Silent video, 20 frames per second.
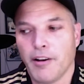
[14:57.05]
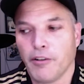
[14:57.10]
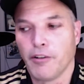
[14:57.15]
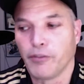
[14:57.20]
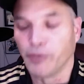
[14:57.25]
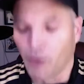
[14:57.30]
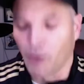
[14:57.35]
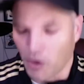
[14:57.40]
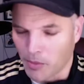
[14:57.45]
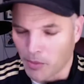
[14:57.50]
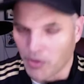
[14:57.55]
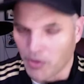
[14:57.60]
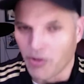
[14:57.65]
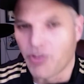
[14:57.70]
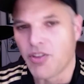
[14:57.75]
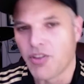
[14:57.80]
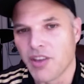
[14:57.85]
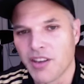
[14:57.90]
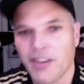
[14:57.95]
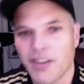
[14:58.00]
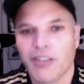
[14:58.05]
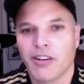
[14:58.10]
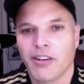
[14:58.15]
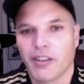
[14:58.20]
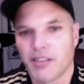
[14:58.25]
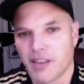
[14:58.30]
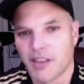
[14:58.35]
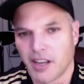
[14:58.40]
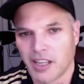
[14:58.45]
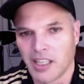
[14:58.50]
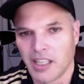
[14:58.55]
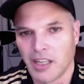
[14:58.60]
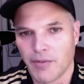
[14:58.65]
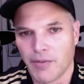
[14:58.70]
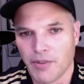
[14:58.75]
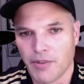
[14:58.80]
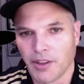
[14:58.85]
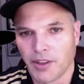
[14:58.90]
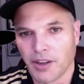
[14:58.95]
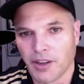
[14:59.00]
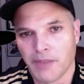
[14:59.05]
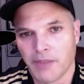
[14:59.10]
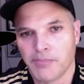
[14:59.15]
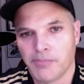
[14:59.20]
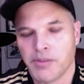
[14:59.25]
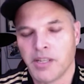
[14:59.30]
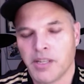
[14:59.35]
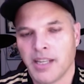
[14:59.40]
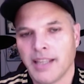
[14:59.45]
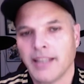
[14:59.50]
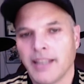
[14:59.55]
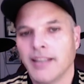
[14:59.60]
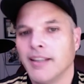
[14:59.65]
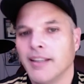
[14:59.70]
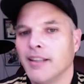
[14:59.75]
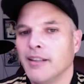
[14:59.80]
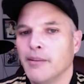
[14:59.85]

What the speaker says: former senior executives of the company